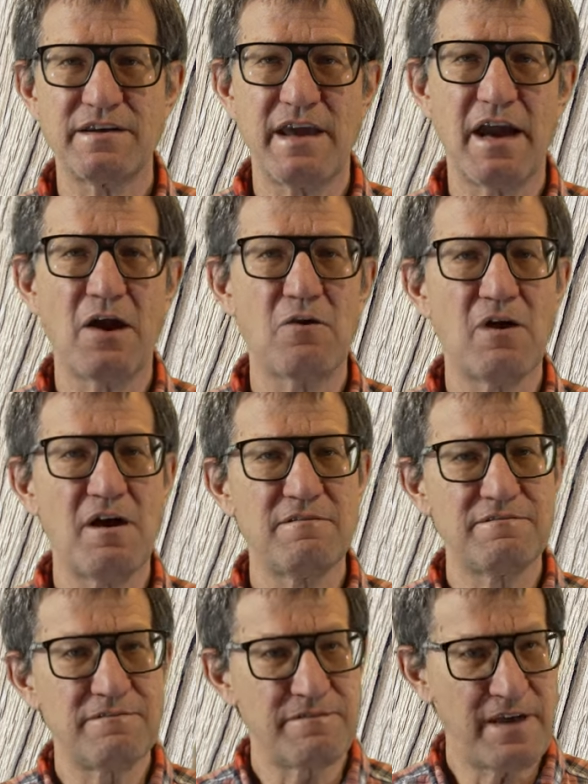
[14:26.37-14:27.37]
care
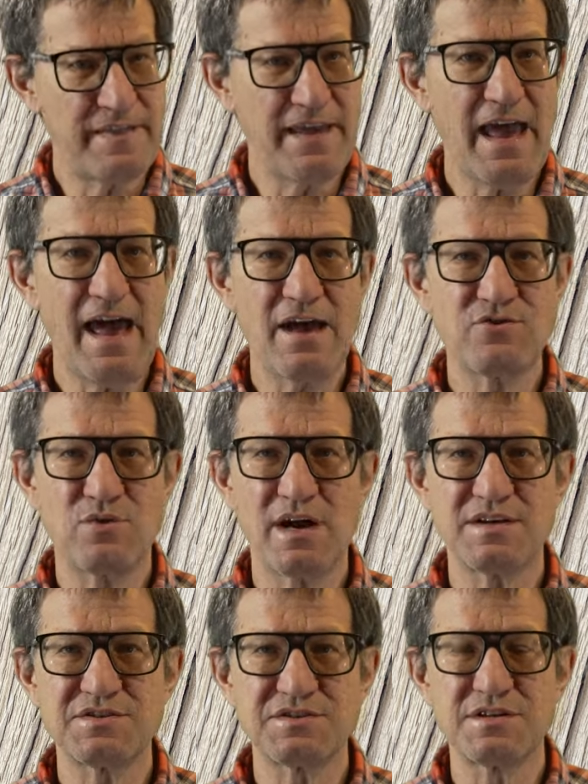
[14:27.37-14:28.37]
of, and the
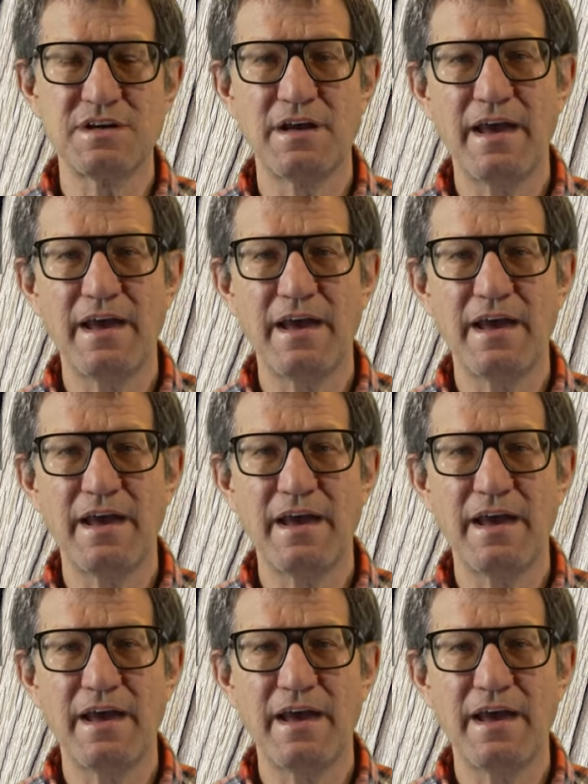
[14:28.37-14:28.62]
address,